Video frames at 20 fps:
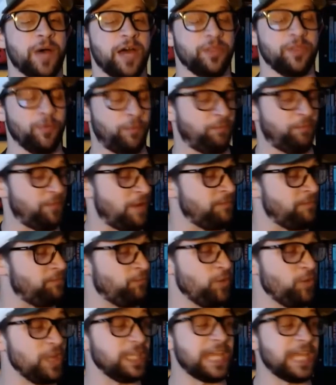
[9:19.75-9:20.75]
I'm
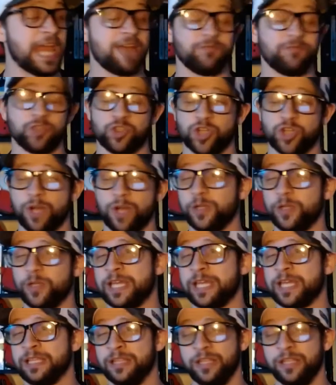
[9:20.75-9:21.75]
really having trouble
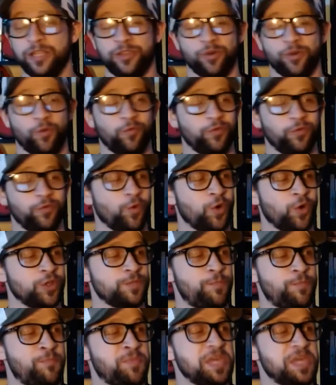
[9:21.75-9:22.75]
getting the
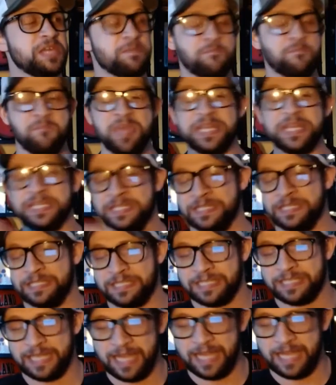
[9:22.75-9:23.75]
word big
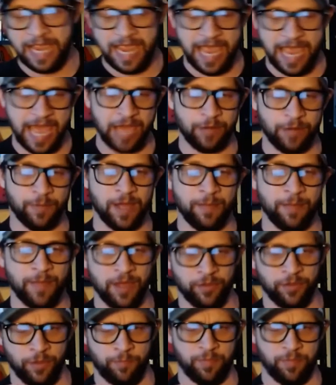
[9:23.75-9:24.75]
mittens out of my
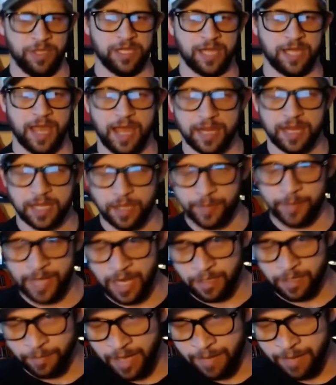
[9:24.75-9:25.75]
mouth. A big cock coming
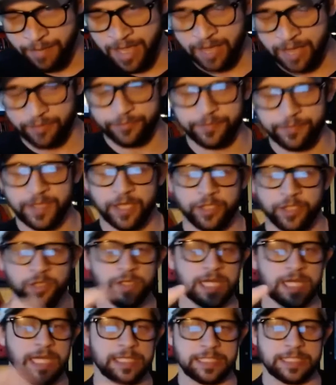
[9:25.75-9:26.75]
out of my mouth.
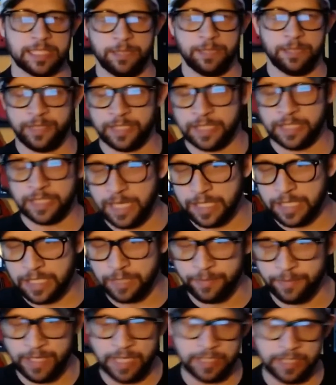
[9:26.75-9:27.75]
You can't say big cock
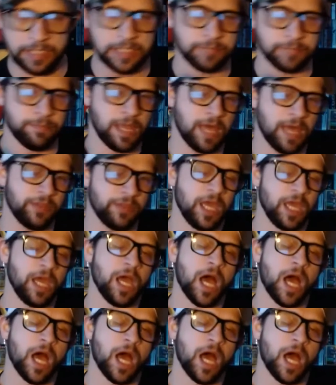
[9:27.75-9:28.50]
coming out of his mouth.